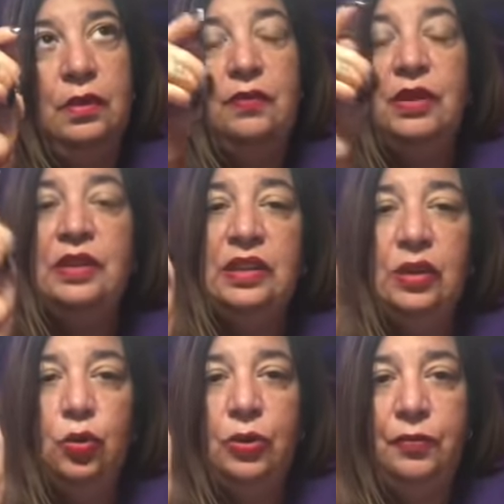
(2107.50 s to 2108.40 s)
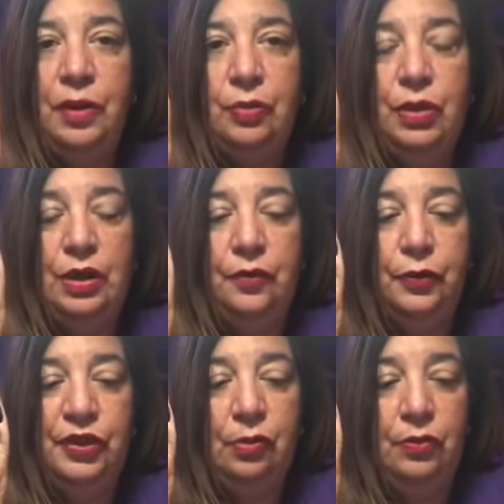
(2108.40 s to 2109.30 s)
if this is a twin flame reading
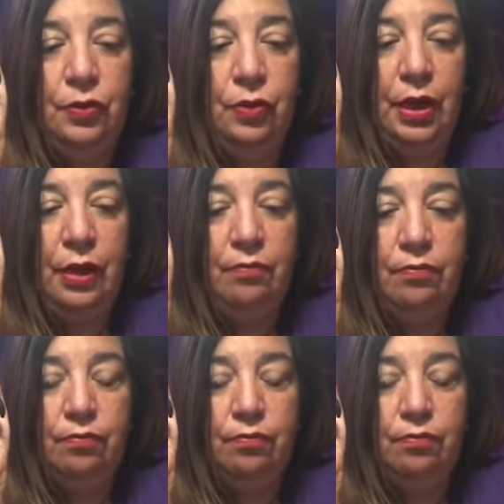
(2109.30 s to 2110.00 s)
for some of you, okay?